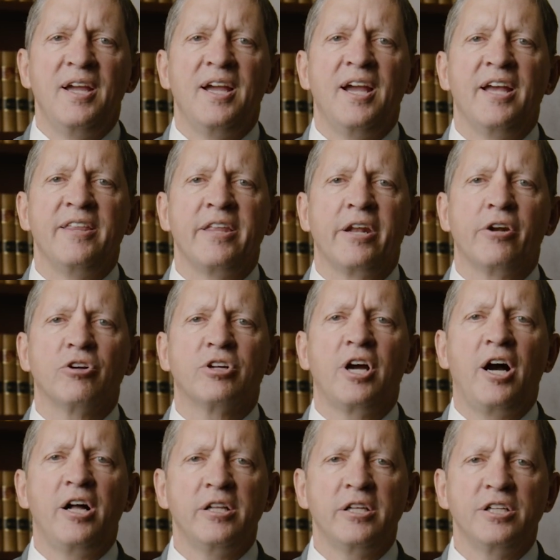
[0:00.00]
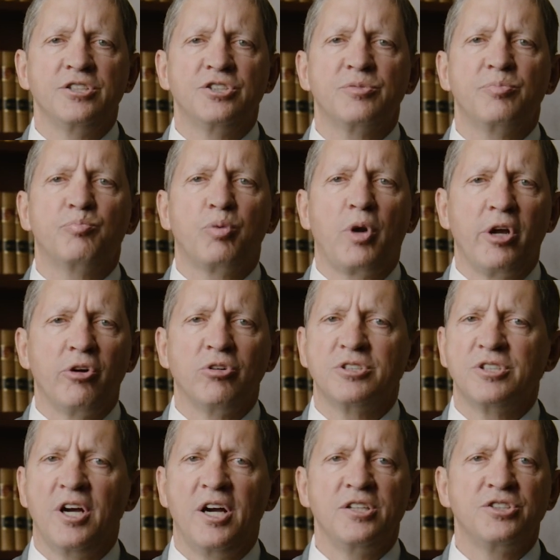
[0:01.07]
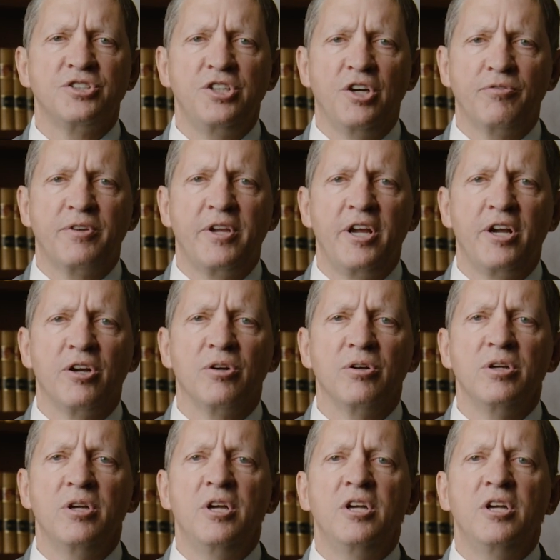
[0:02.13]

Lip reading: and that our colleagues prioritize self-care